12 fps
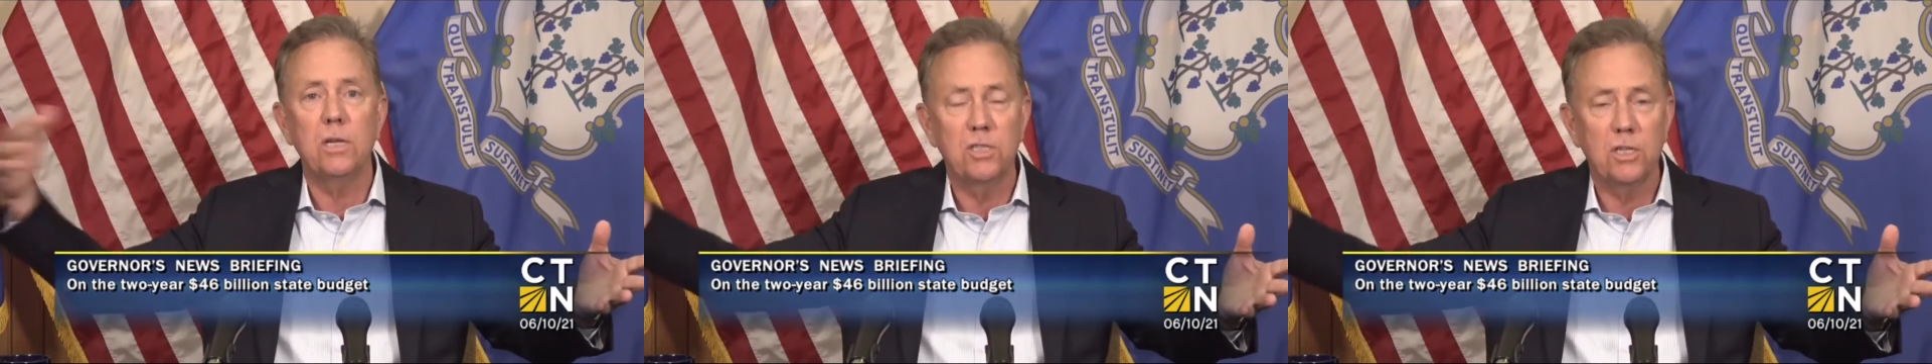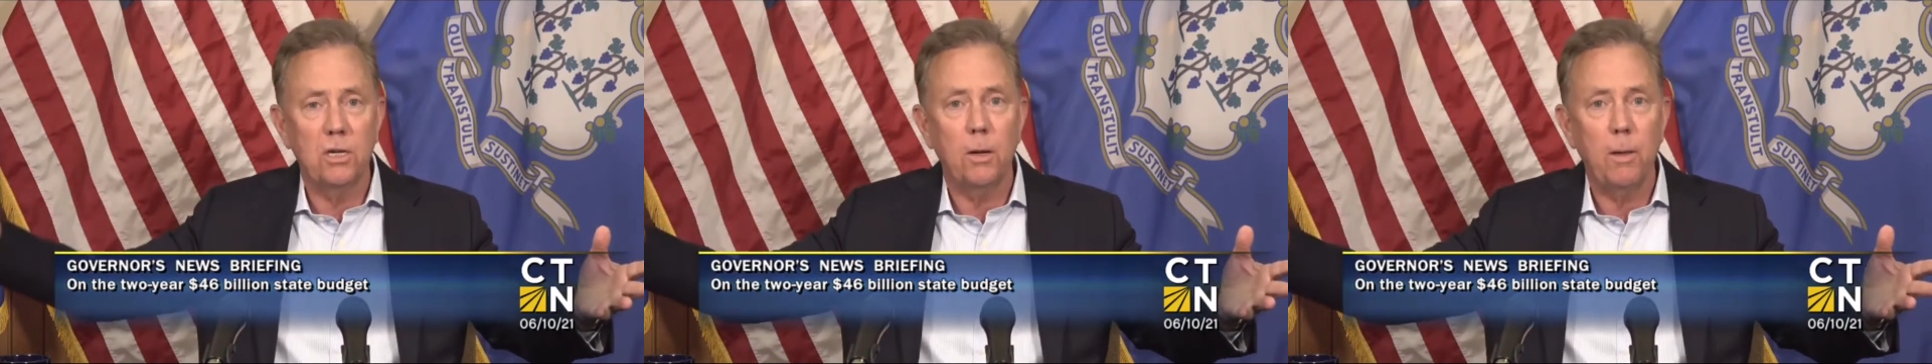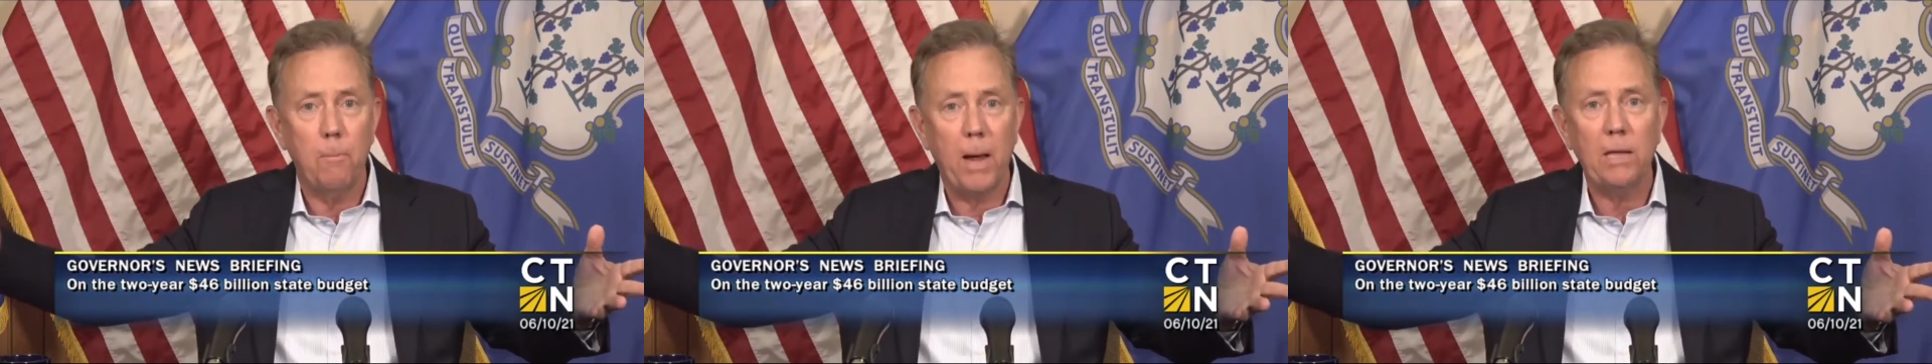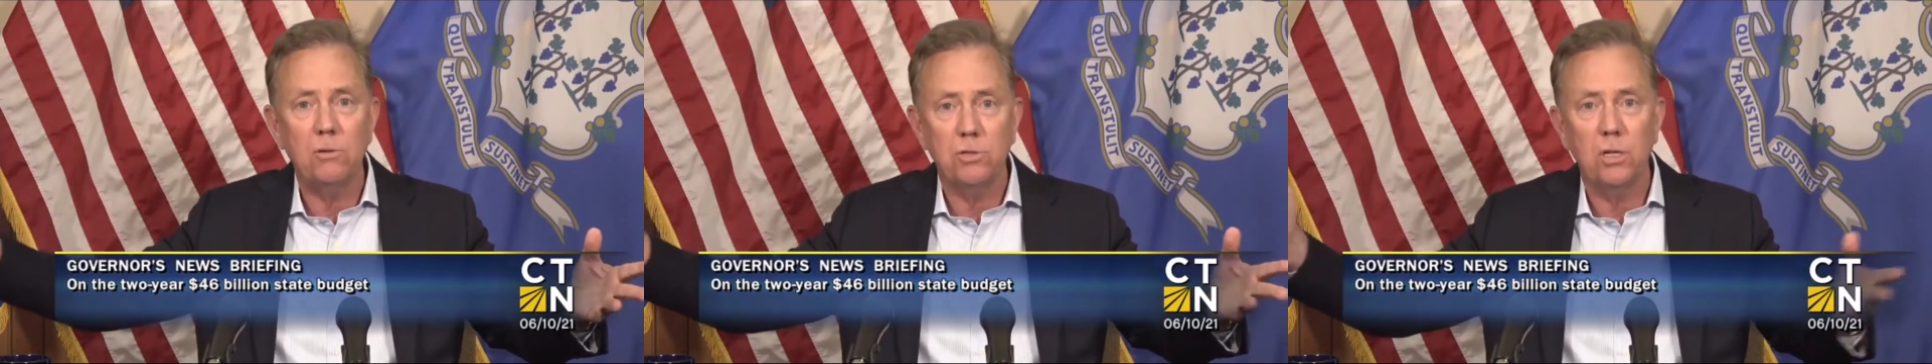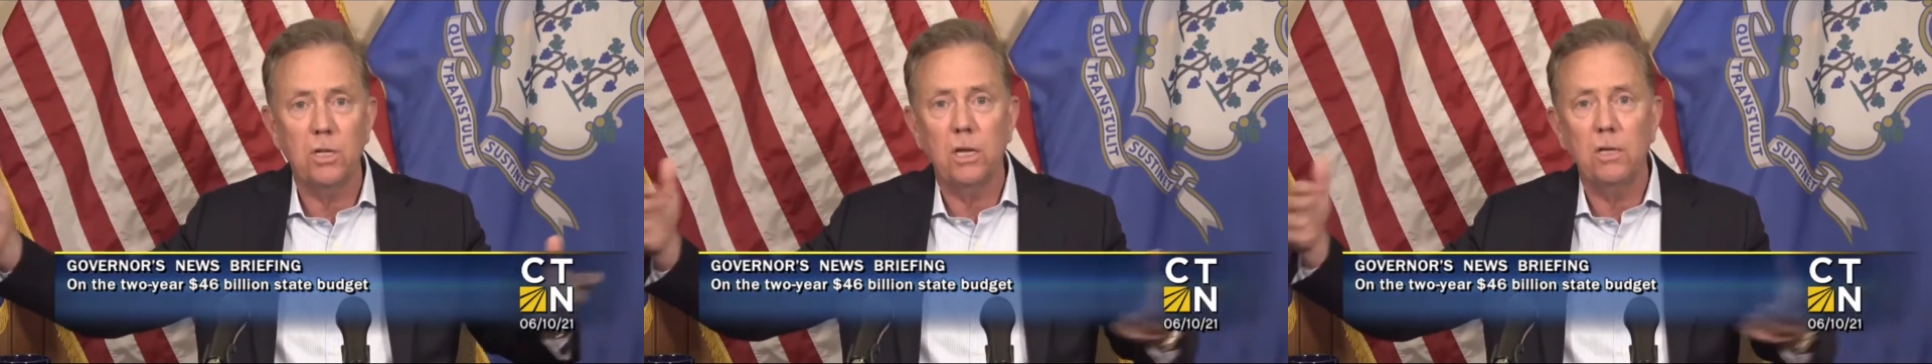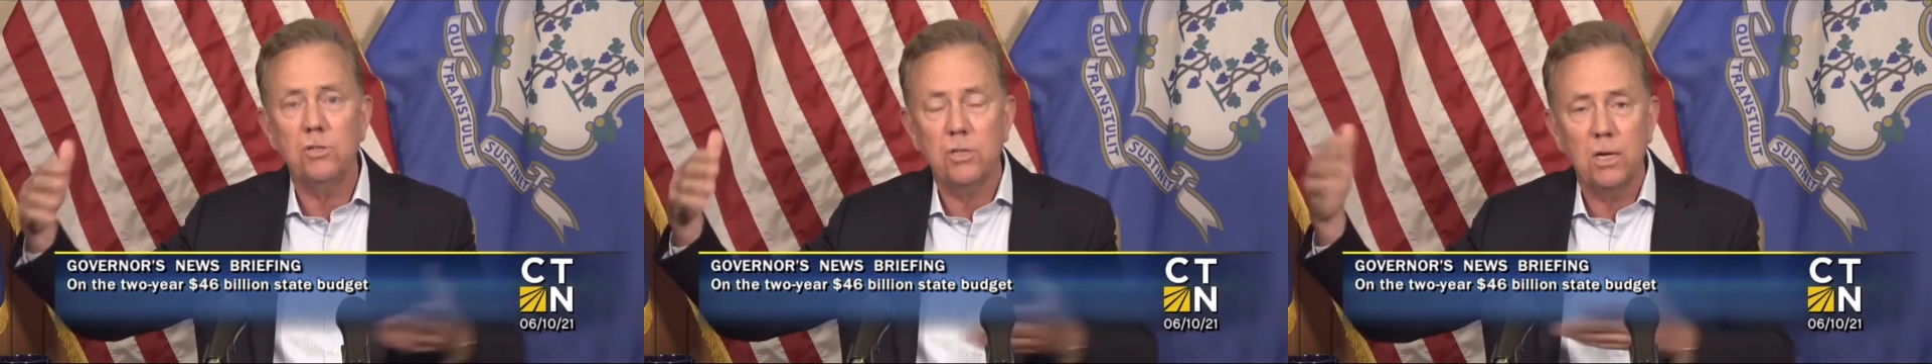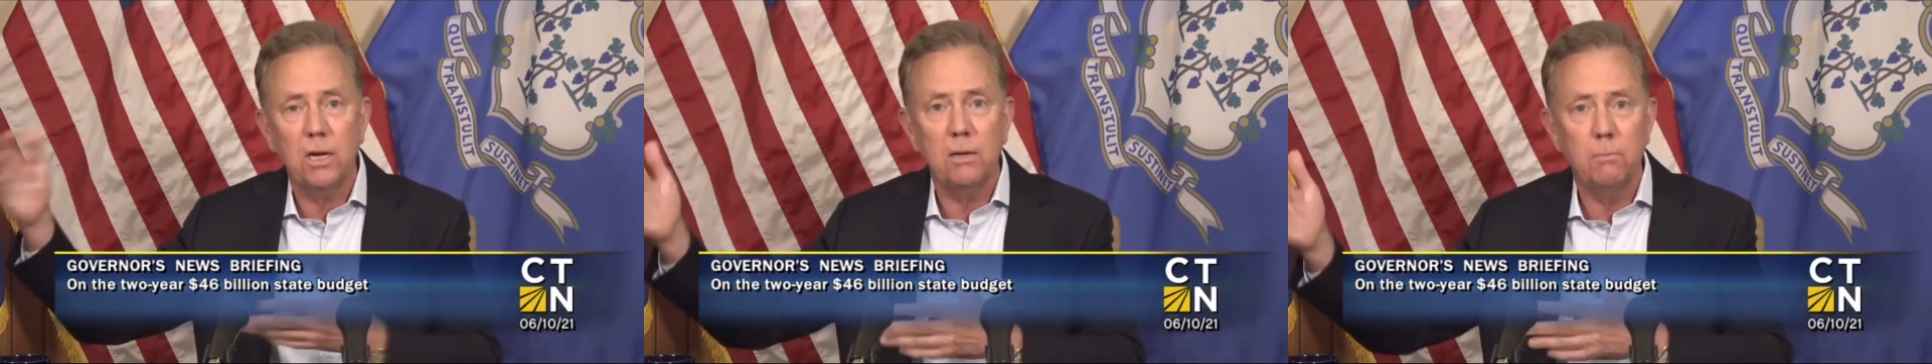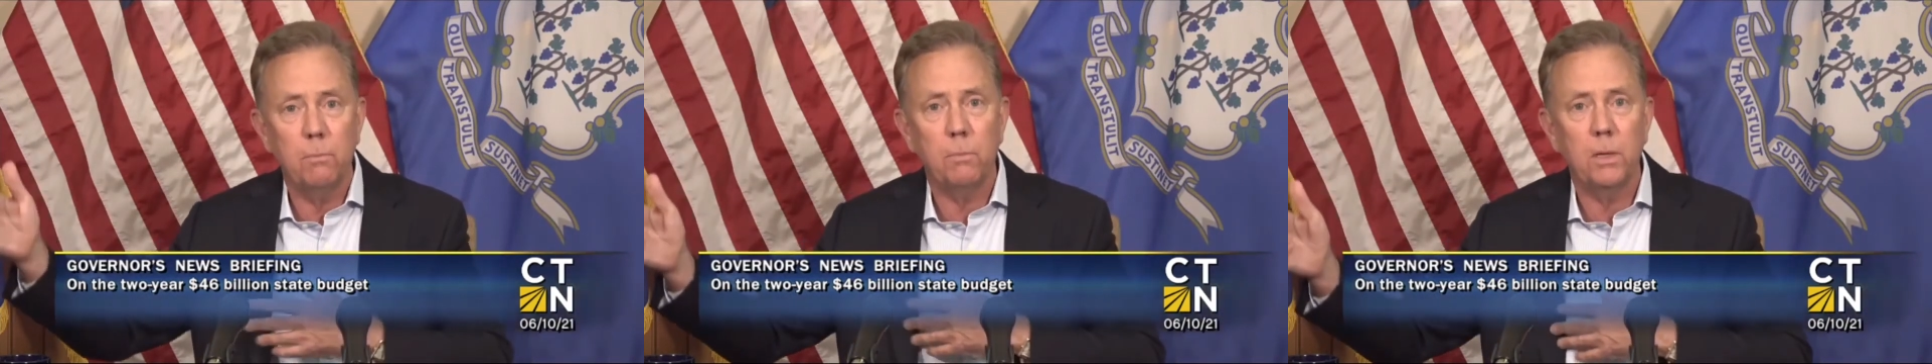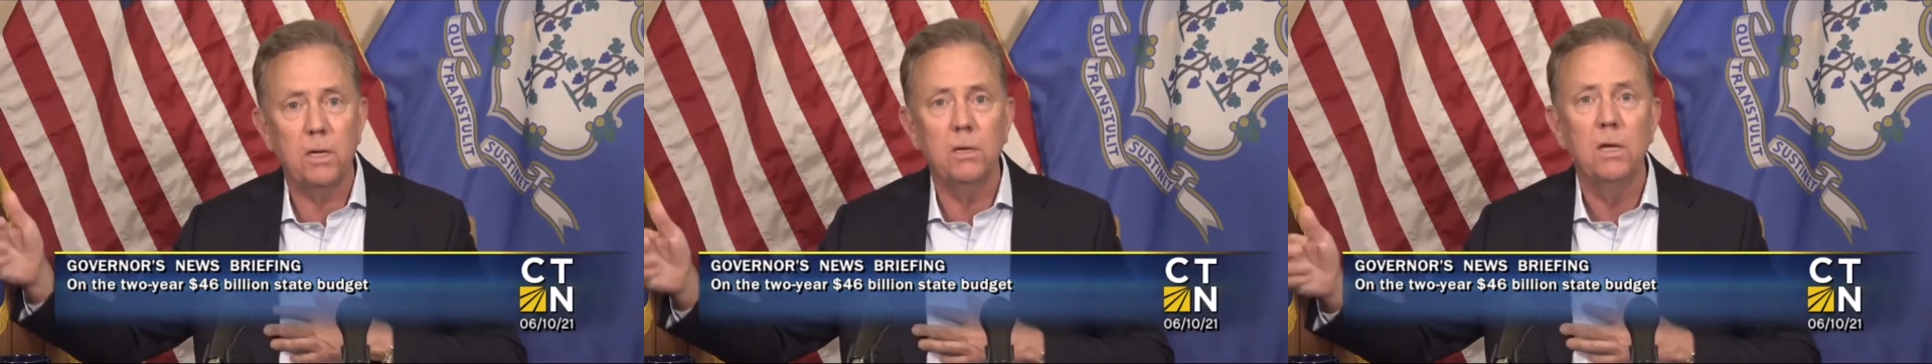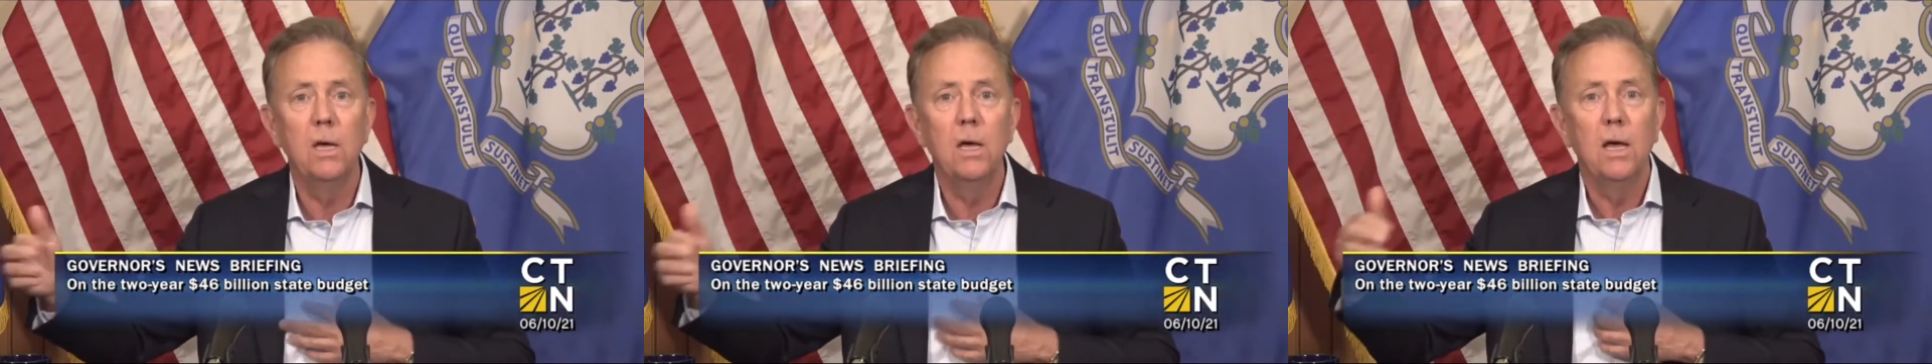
it's going to be balanced on the other side with a